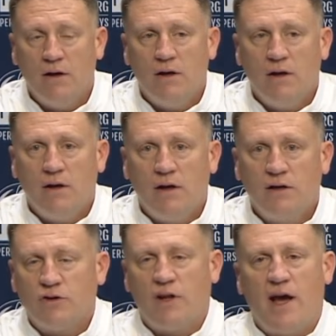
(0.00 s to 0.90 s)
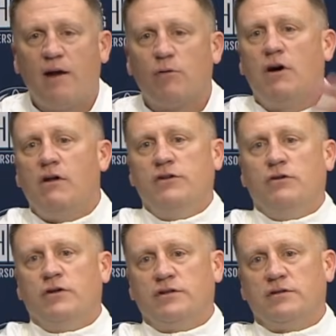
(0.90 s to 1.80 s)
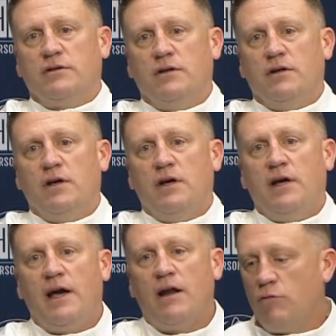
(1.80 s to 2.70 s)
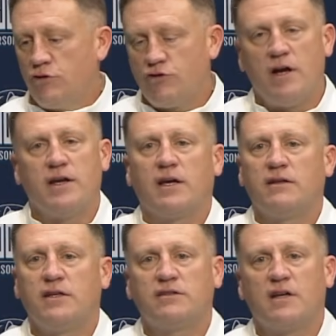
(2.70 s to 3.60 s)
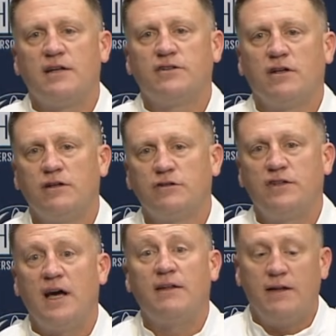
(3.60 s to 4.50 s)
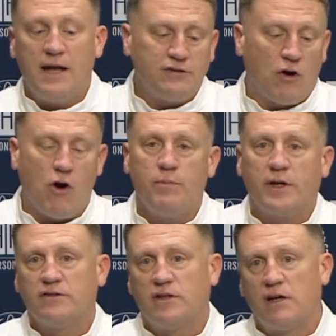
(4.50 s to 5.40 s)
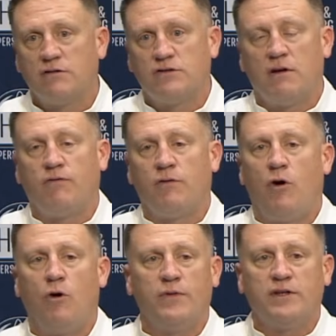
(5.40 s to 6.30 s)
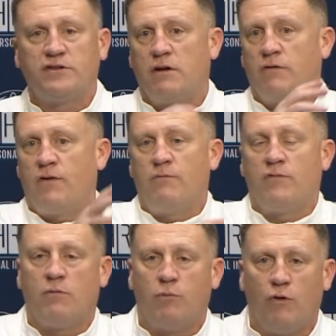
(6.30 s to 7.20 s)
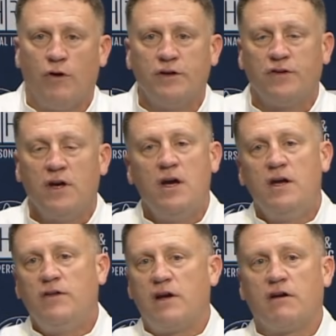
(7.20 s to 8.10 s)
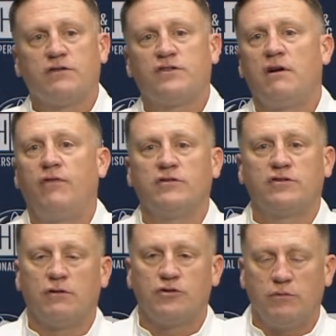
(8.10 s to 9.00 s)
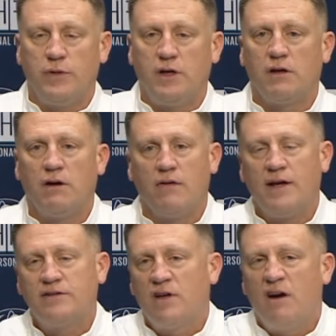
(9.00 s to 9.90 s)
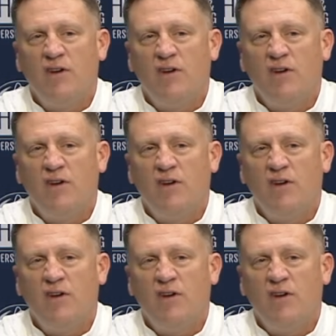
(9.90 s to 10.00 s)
So the heck with all the noise. And we're trying to get these guys to understand that. And that's hard because they hear stuff from home. They hear from their boys. They hear stuff on social media and all that stuff.